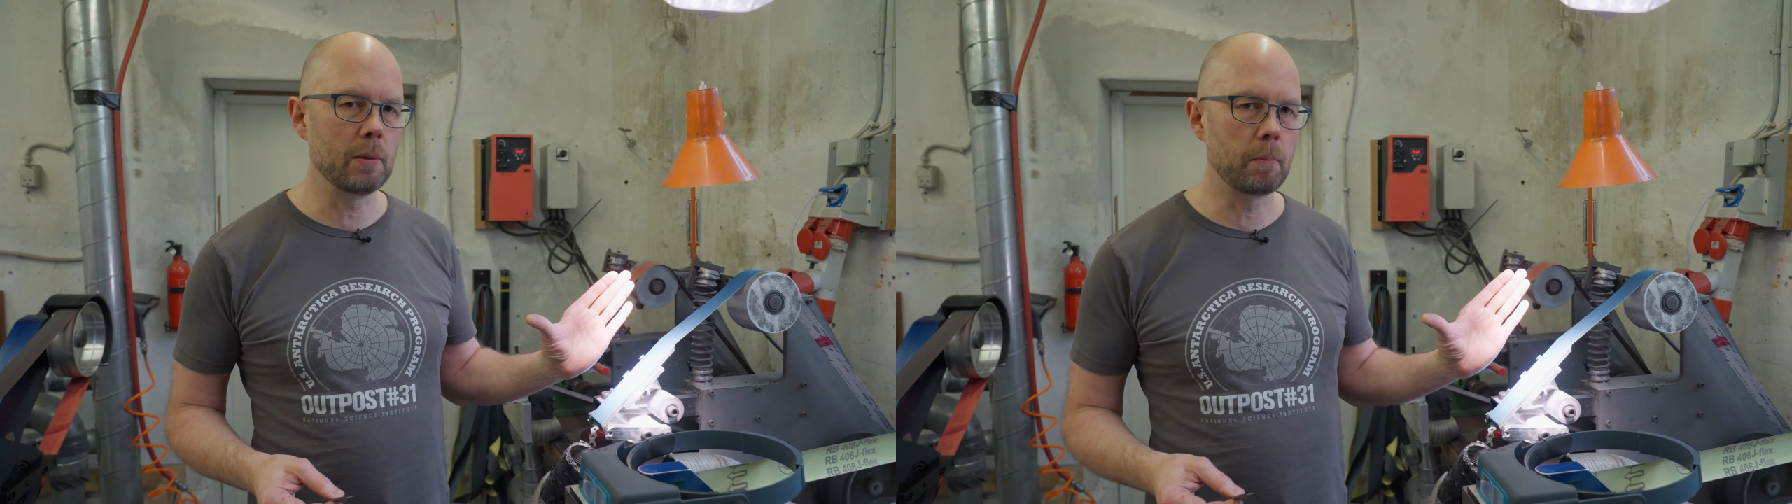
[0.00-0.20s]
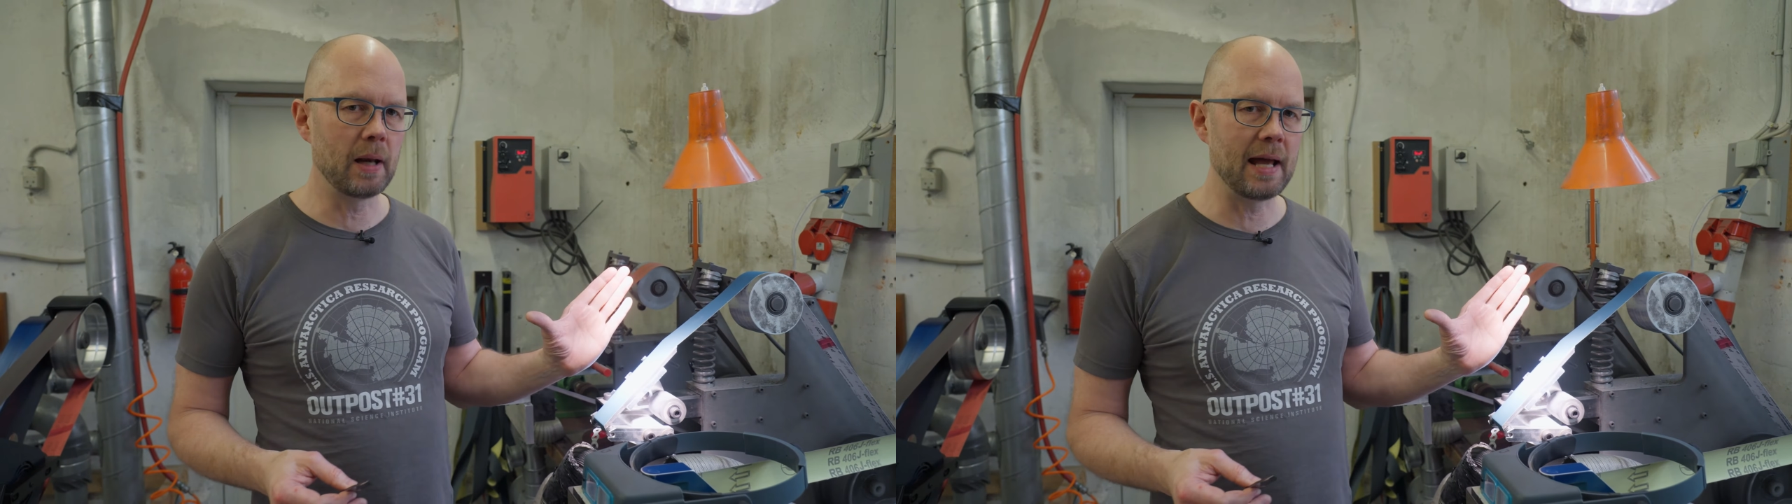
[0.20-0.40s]
the
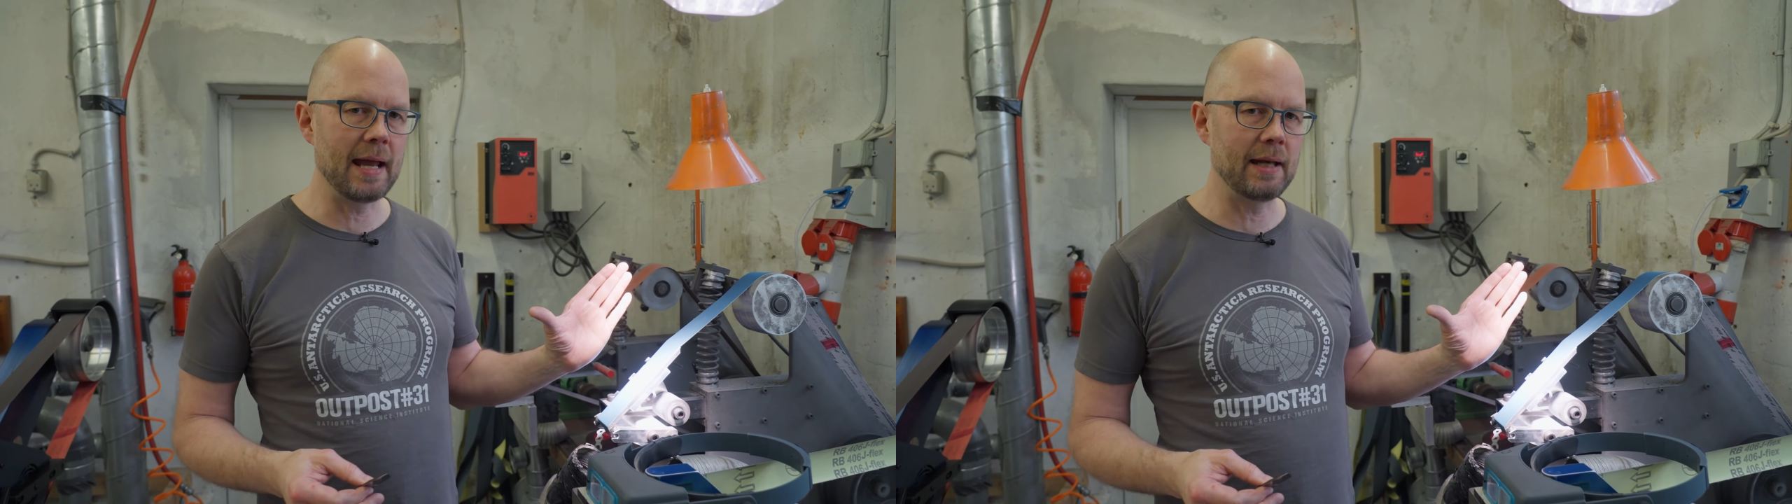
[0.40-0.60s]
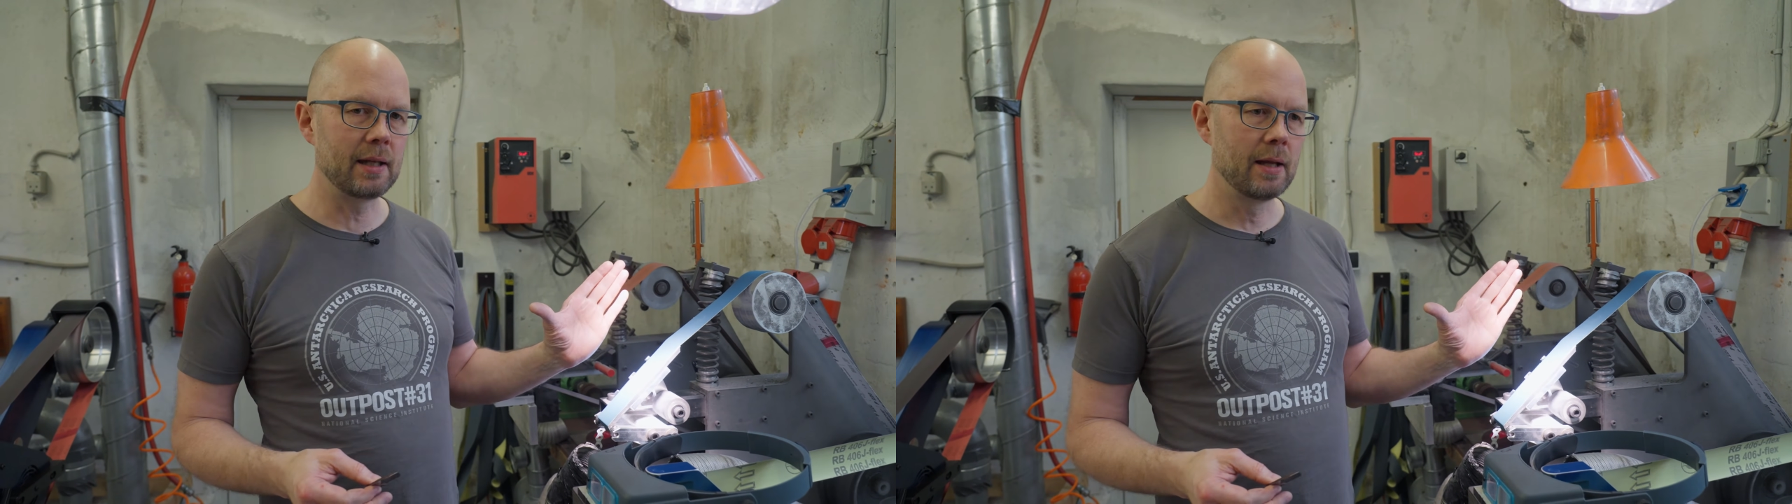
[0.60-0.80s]

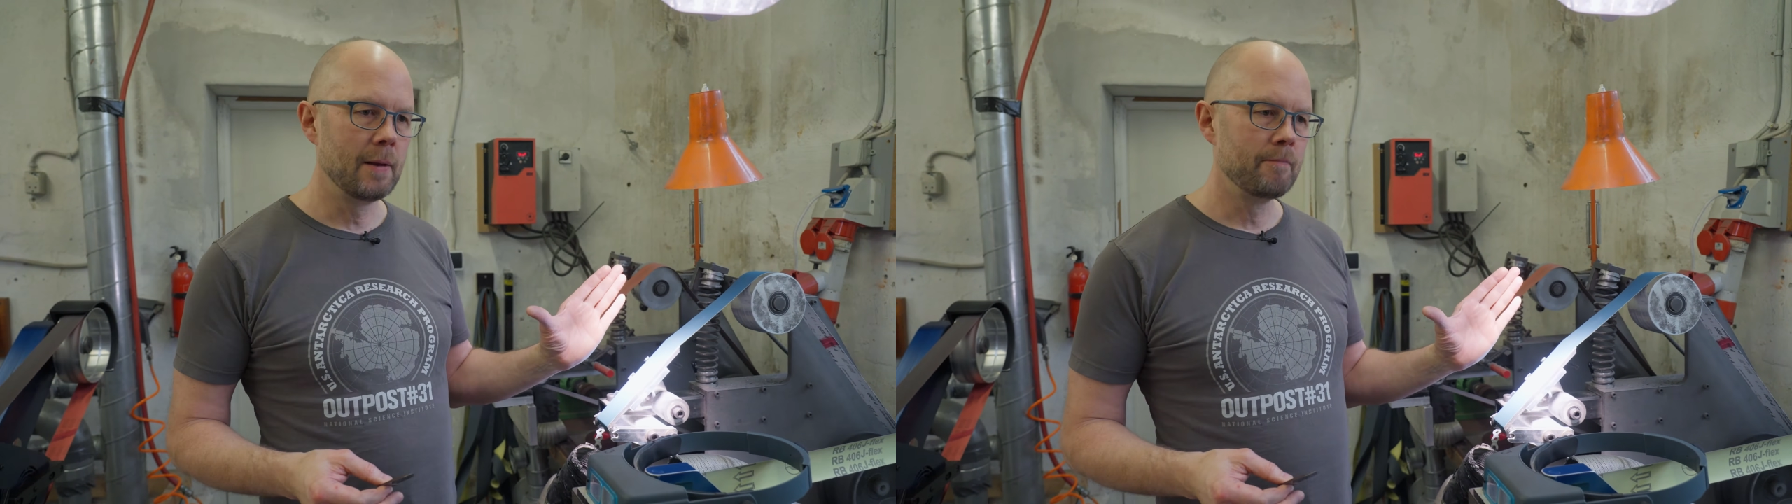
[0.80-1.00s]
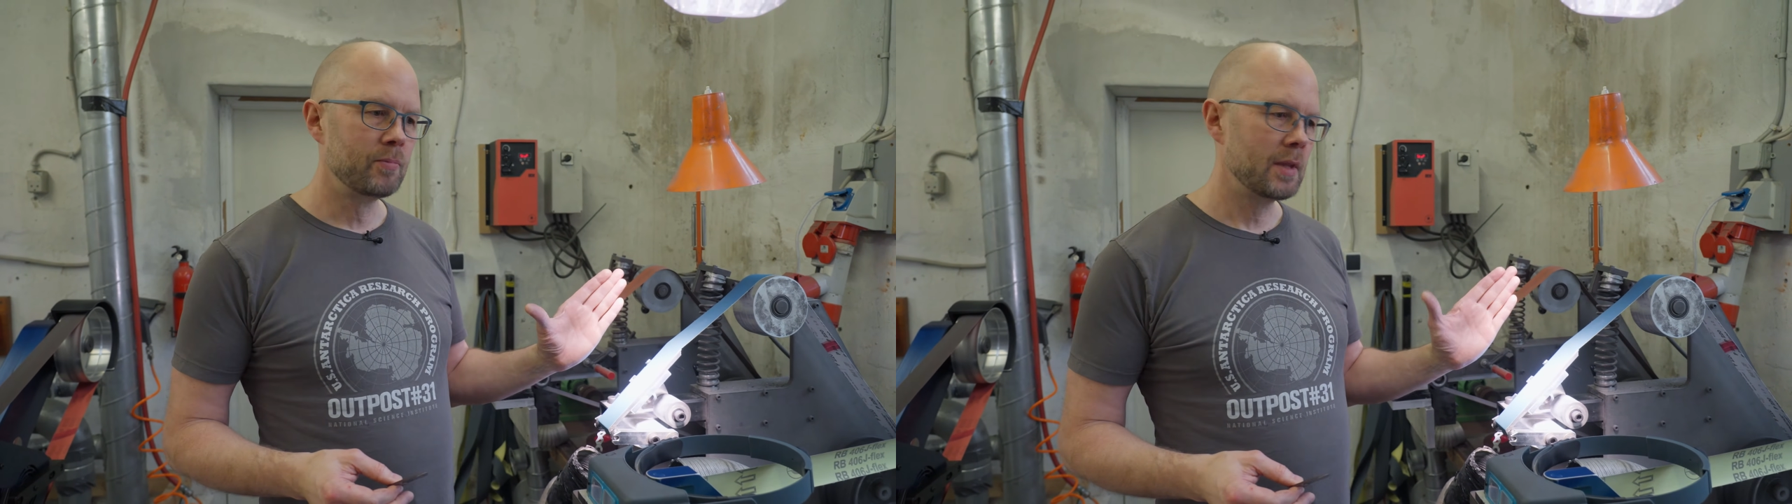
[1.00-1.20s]
blade
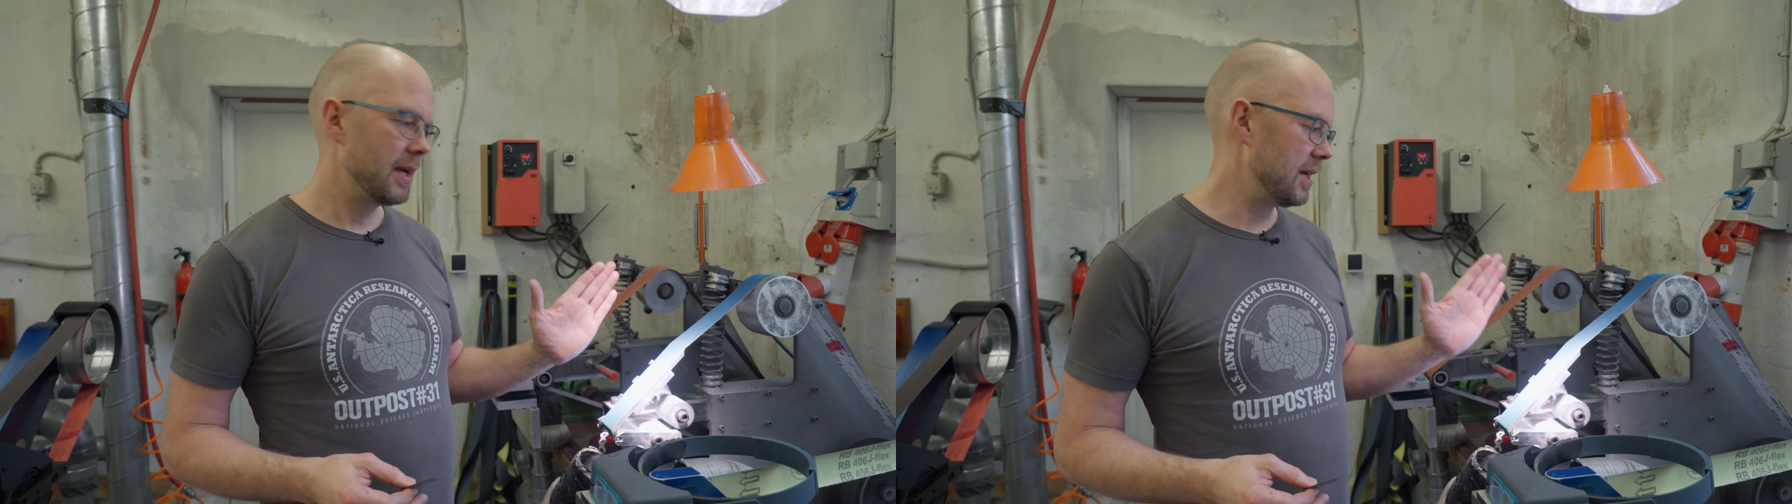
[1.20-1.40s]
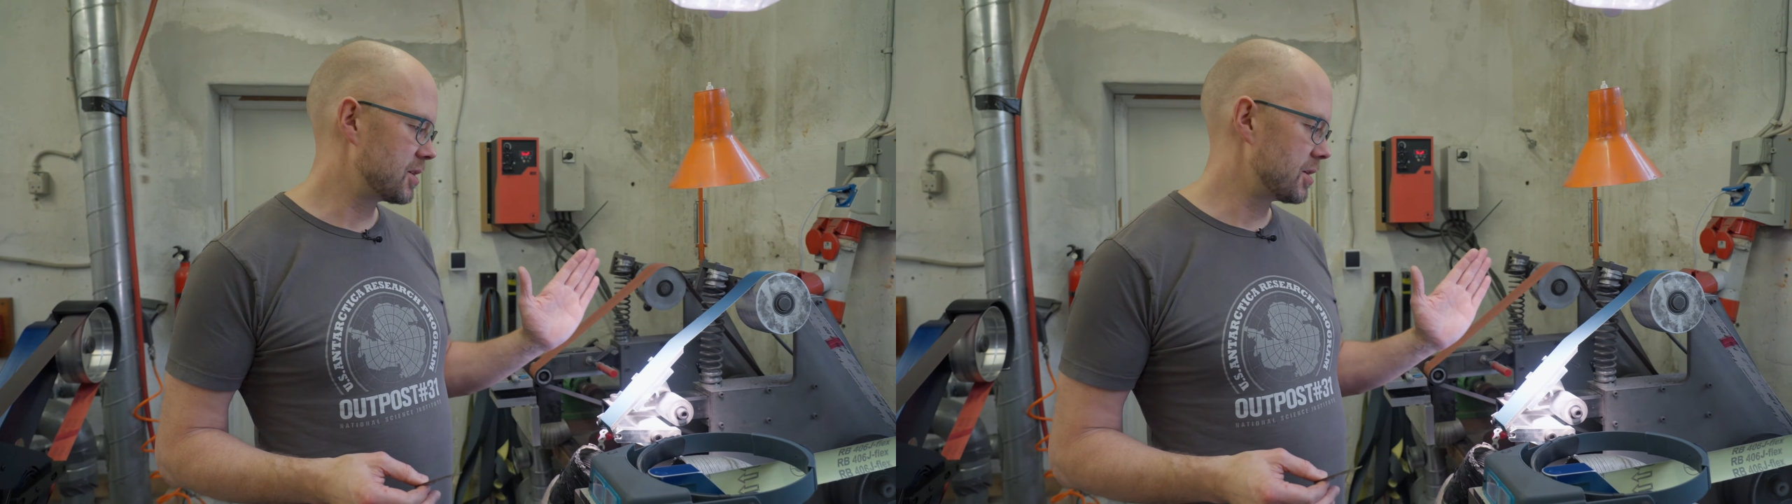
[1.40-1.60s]

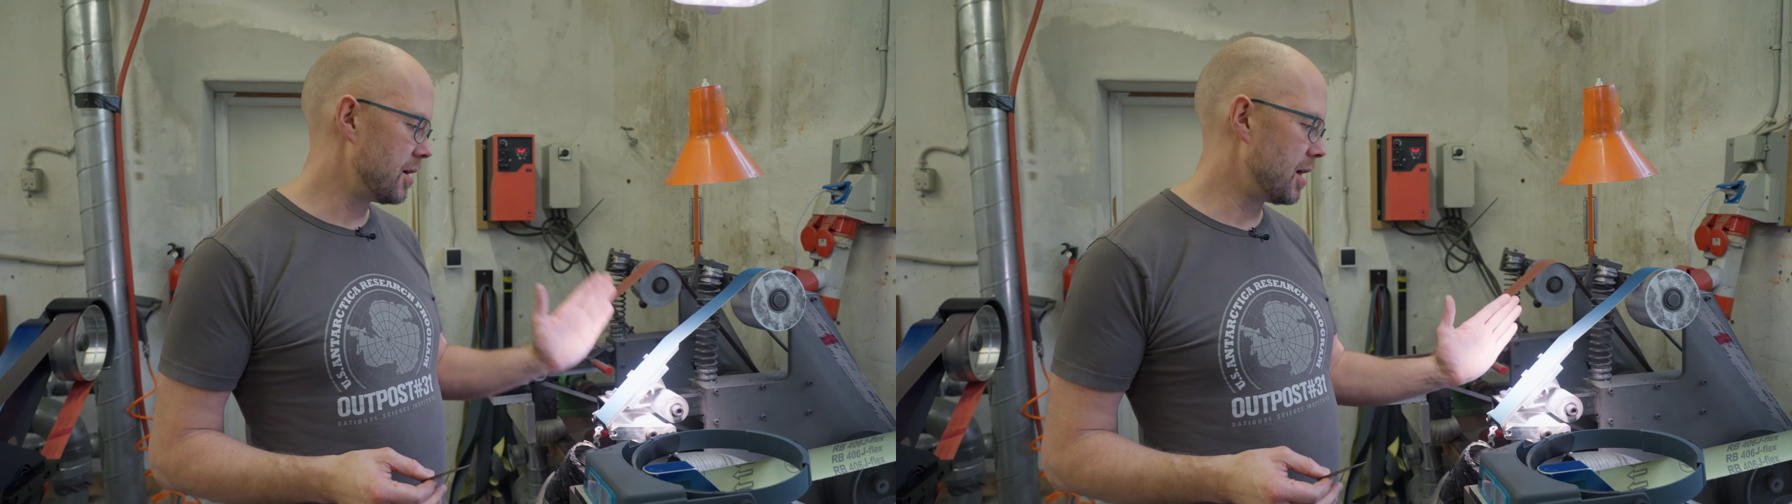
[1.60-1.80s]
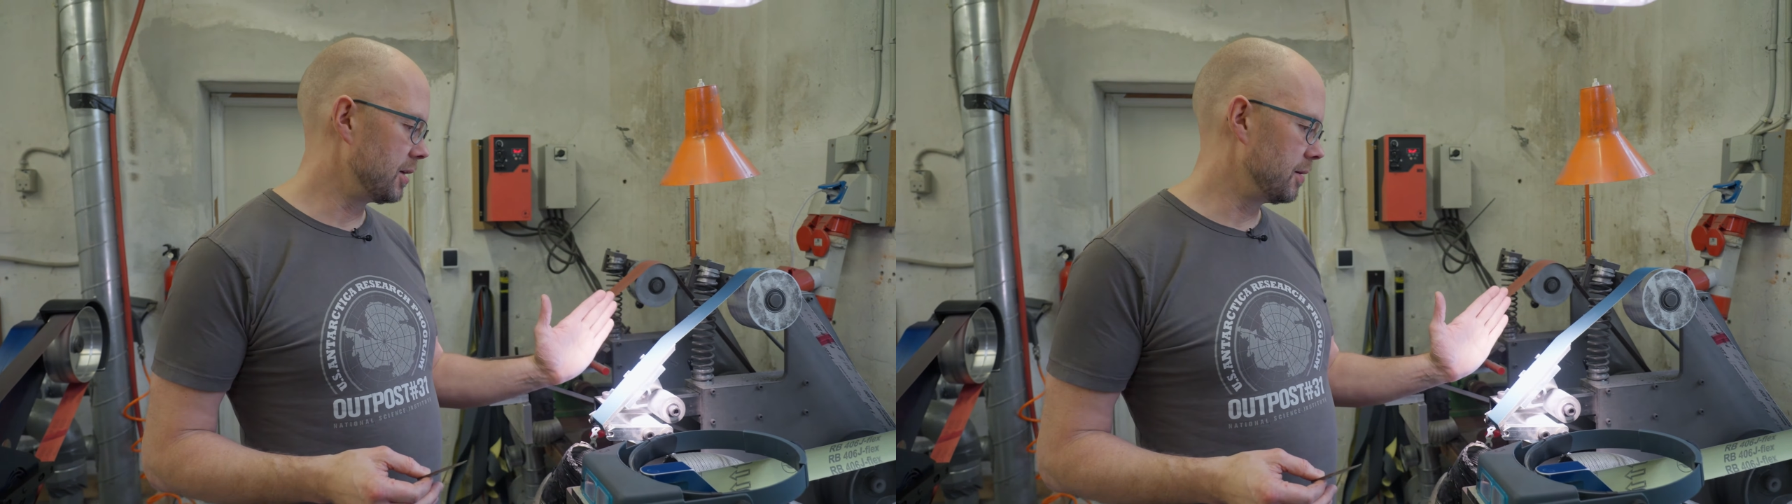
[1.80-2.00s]
is
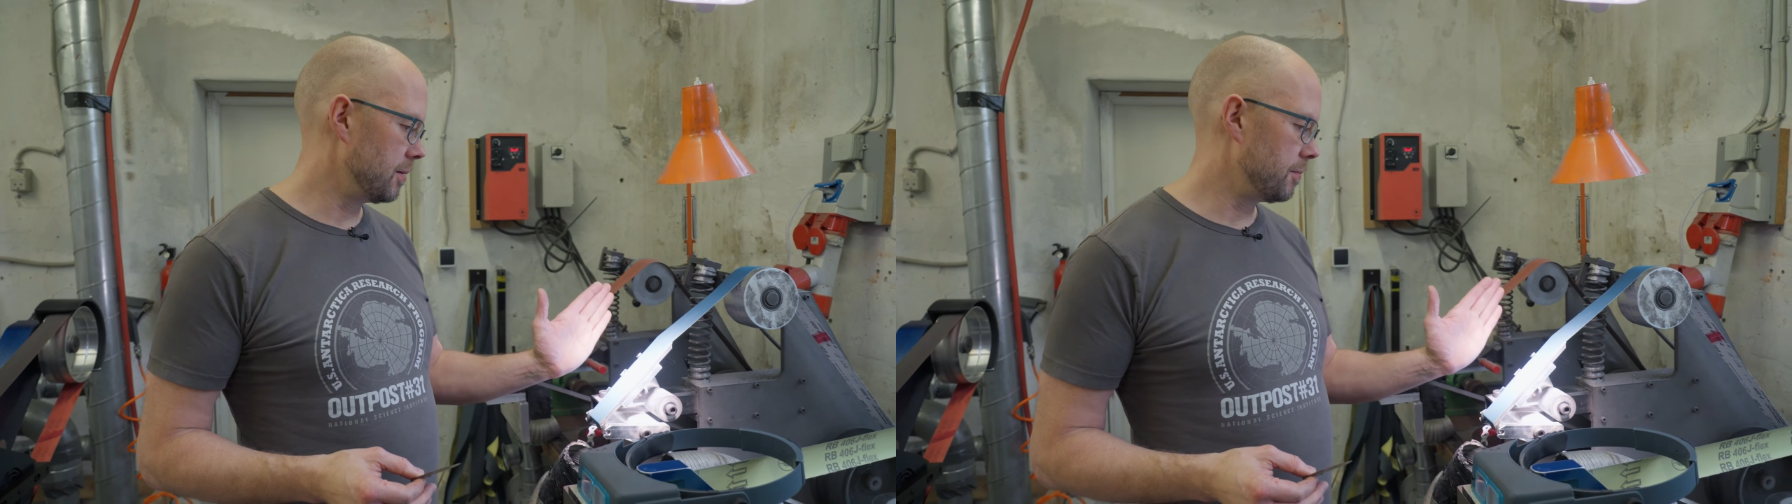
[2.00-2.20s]
not